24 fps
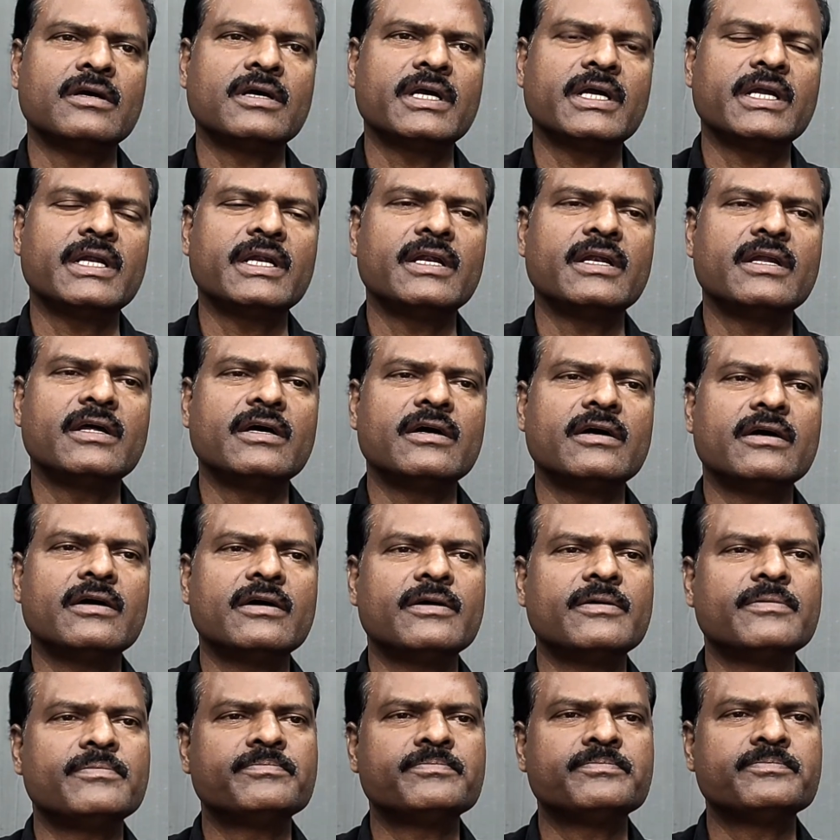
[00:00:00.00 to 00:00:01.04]
And
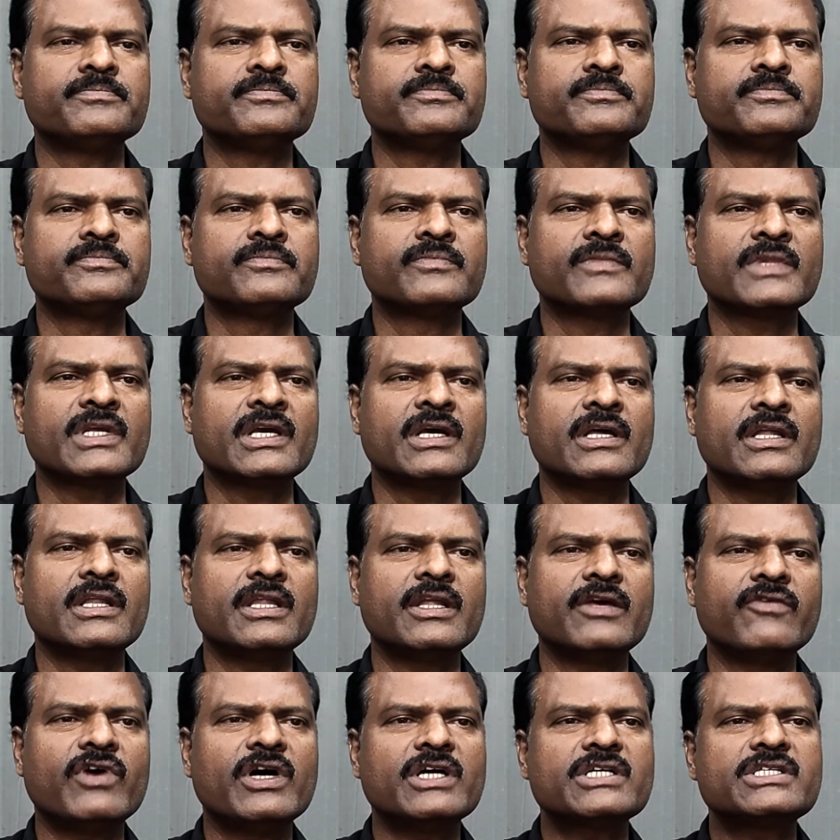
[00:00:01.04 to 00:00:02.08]
uh,
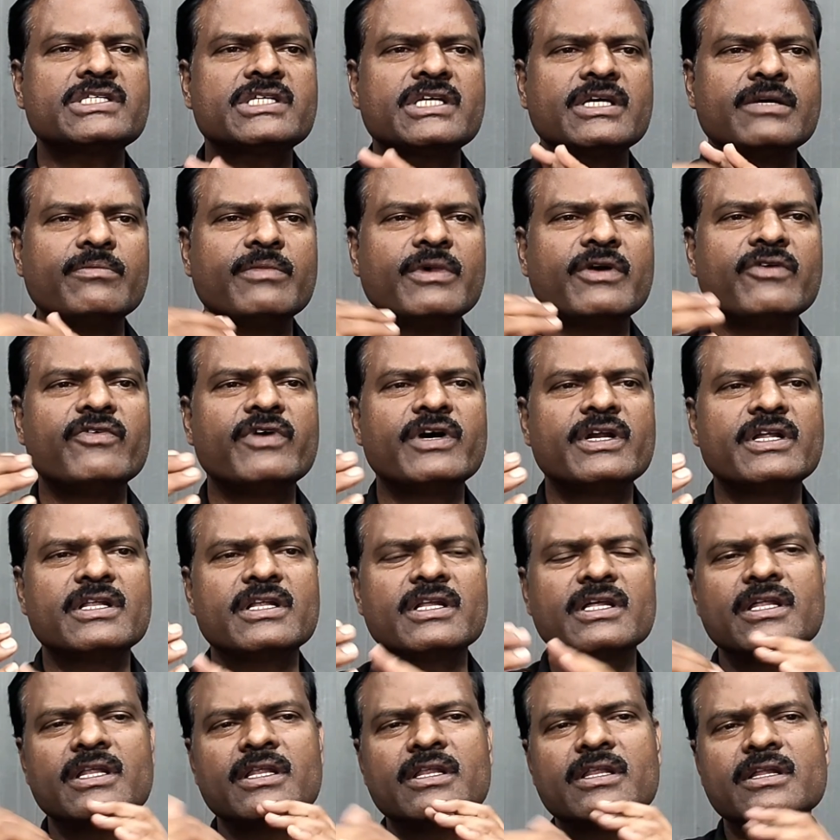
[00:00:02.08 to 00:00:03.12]
the watch time hours
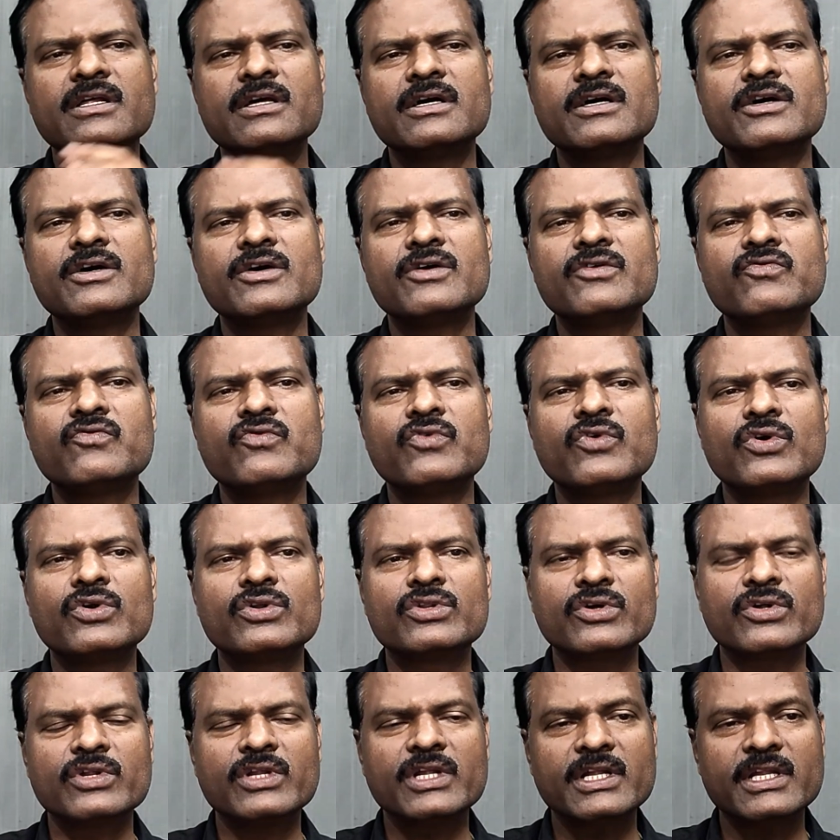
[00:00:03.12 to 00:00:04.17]
is uh,
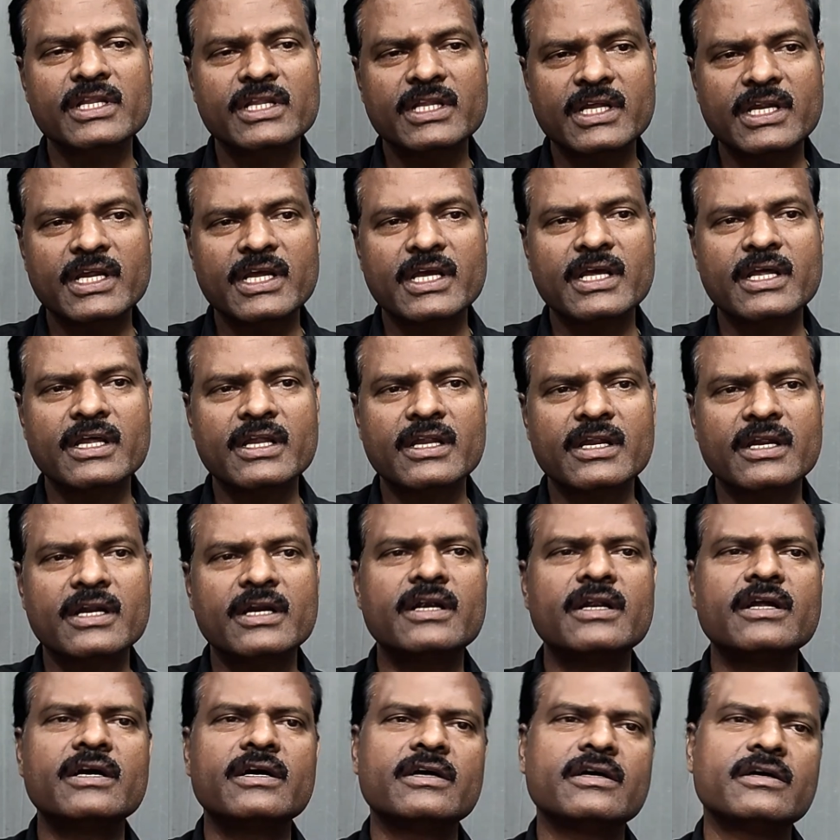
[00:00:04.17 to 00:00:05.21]

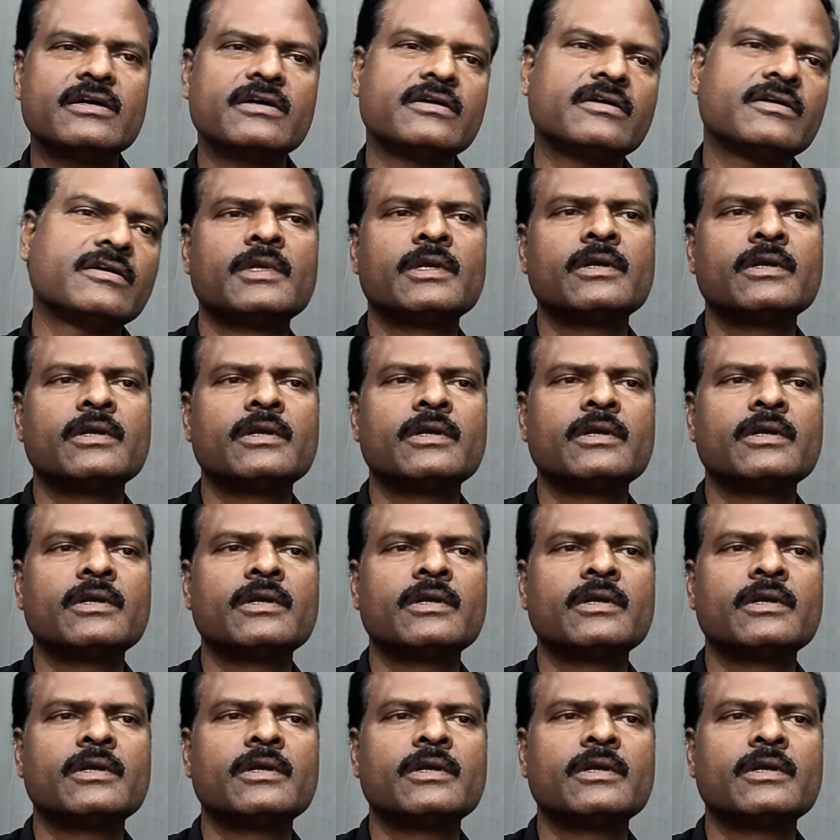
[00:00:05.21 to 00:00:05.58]
4,300